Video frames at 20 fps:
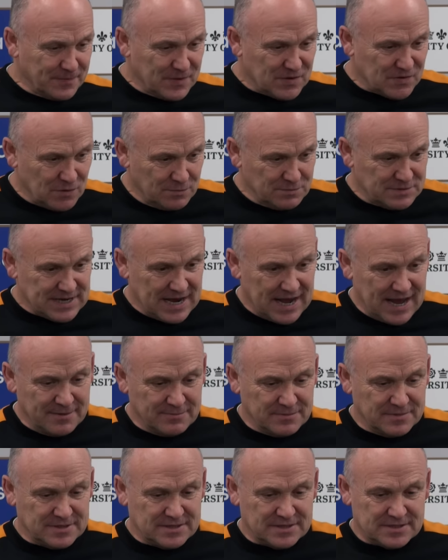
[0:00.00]

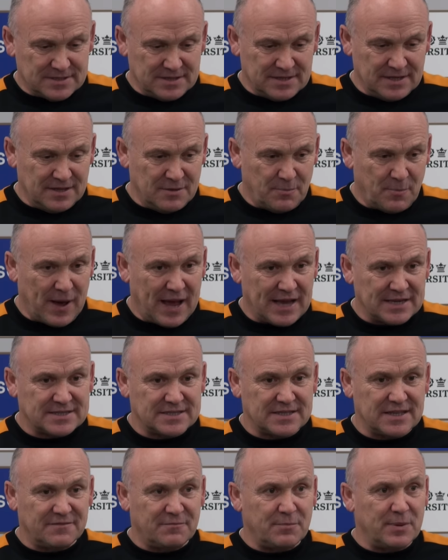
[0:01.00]
sometimes in the
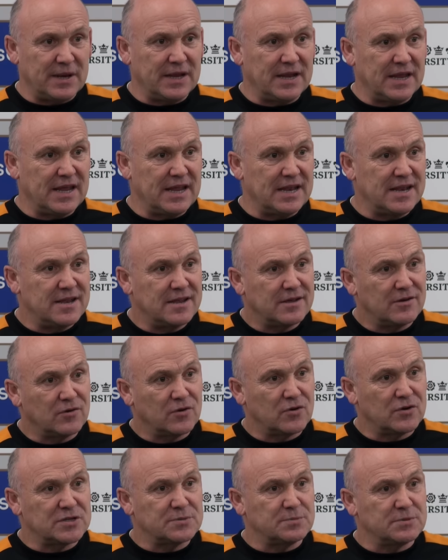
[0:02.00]
past they've been in
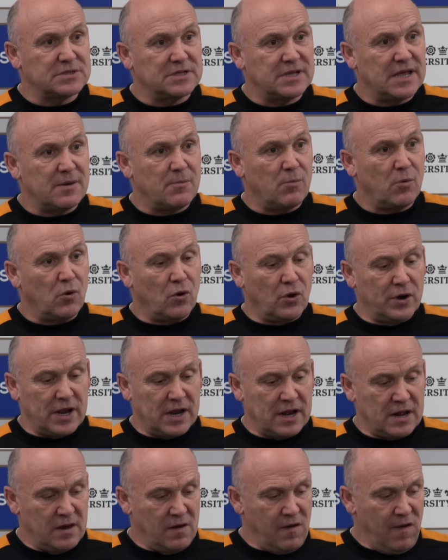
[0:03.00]
on Christmas Day
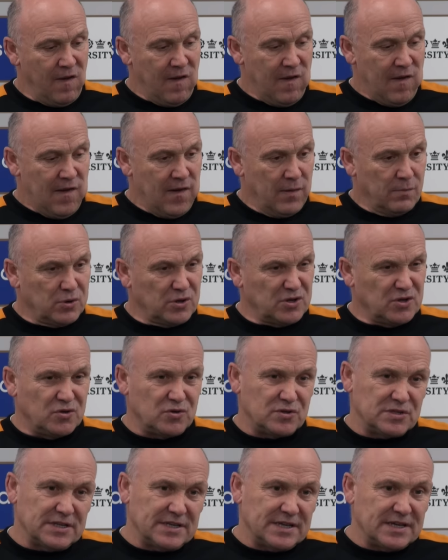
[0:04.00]
morning, but
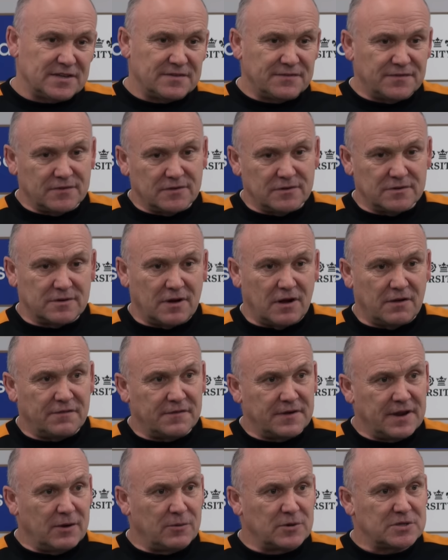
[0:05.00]
usually it's for half
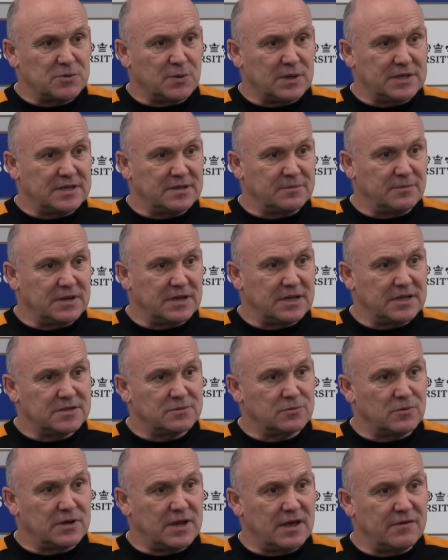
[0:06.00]
an hour, 20
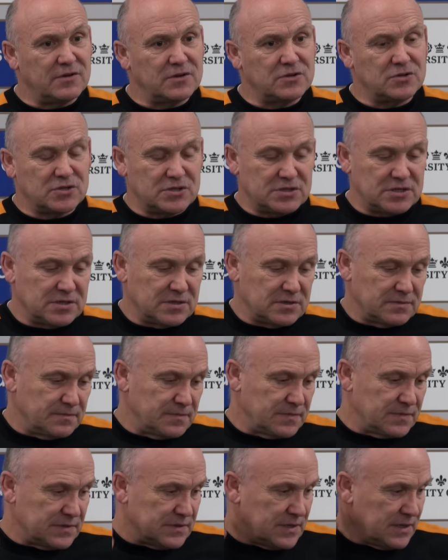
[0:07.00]
minutes, whatever, just to
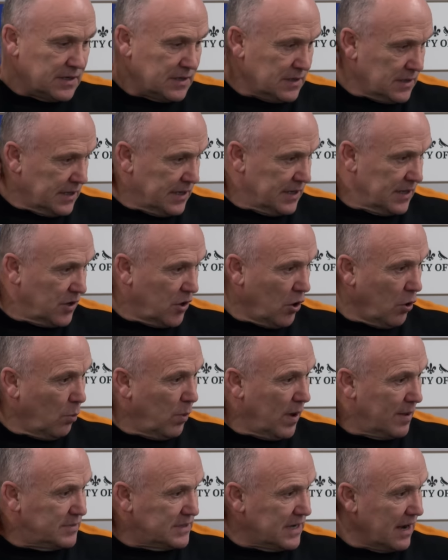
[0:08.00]
clear the
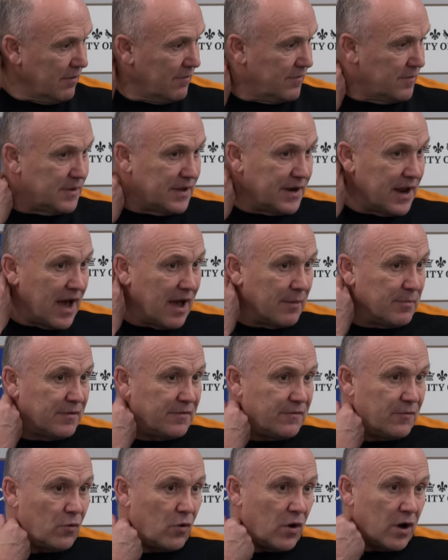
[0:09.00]
cobwebs out from the night
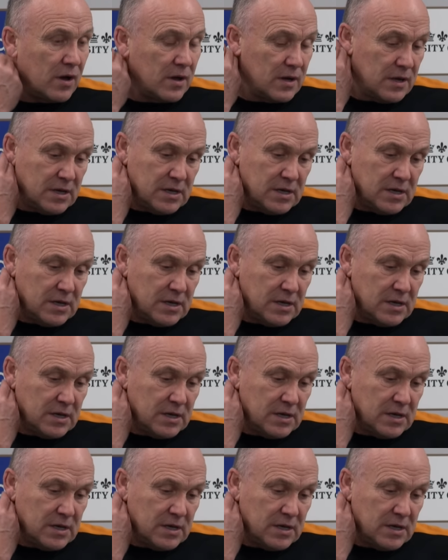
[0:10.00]
before.